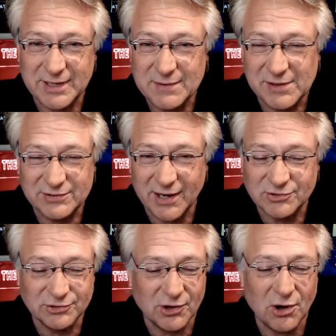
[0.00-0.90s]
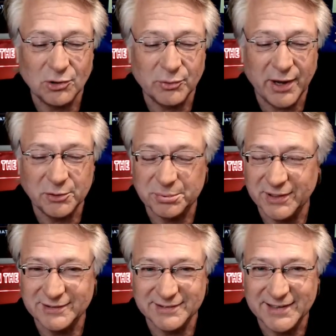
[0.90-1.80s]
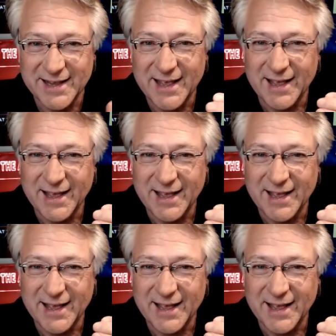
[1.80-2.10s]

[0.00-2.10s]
TV stations all around the place. And